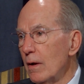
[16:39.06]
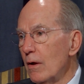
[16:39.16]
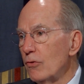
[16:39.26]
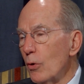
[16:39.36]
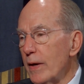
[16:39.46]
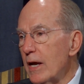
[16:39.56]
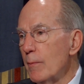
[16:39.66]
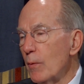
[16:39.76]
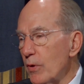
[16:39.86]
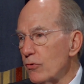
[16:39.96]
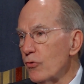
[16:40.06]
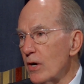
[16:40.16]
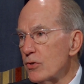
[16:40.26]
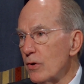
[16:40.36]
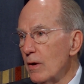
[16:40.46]
So we came up with a
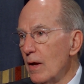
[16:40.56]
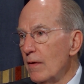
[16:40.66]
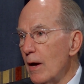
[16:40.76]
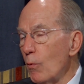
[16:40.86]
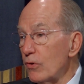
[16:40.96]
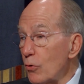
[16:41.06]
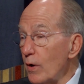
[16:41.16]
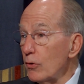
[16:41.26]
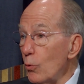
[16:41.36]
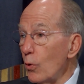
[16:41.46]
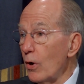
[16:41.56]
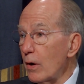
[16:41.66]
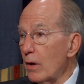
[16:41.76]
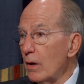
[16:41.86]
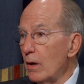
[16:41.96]
structure that was going to
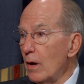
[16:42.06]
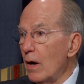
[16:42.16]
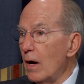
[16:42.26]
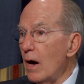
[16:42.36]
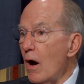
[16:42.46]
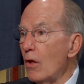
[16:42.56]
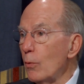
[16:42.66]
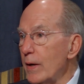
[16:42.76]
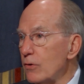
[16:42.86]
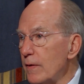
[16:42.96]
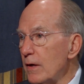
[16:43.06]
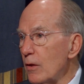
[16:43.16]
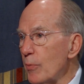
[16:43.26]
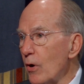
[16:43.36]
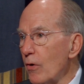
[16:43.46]
work all the way to the end of
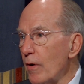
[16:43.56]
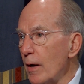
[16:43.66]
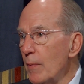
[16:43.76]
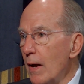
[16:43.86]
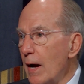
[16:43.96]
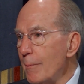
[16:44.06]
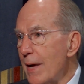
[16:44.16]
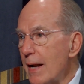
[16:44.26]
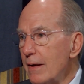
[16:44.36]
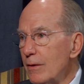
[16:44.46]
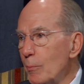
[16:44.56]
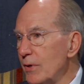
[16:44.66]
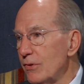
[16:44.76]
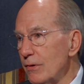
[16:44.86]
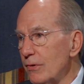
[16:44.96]
the program. I'm not in the
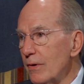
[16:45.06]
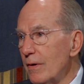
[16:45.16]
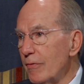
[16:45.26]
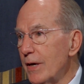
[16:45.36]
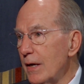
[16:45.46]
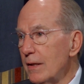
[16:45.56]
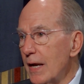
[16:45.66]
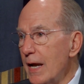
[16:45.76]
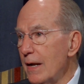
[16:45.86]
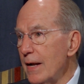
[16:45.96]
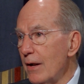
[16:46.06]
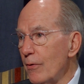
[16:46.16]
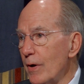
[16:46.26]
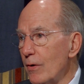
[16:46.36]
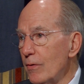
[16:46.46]
business of kicking the can down
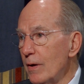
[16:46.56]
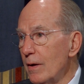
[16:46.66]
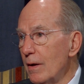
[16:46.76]
the road.